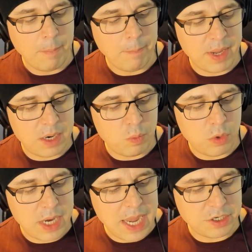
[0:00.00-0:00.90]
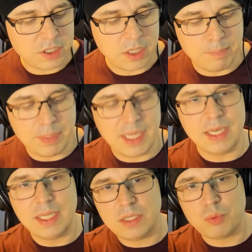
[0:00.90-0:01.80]
But it would actually be
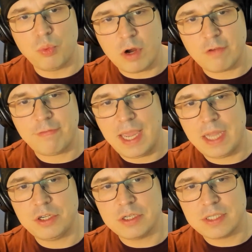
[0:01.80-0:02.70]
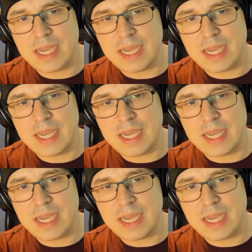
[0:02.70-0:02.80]
these rough edges.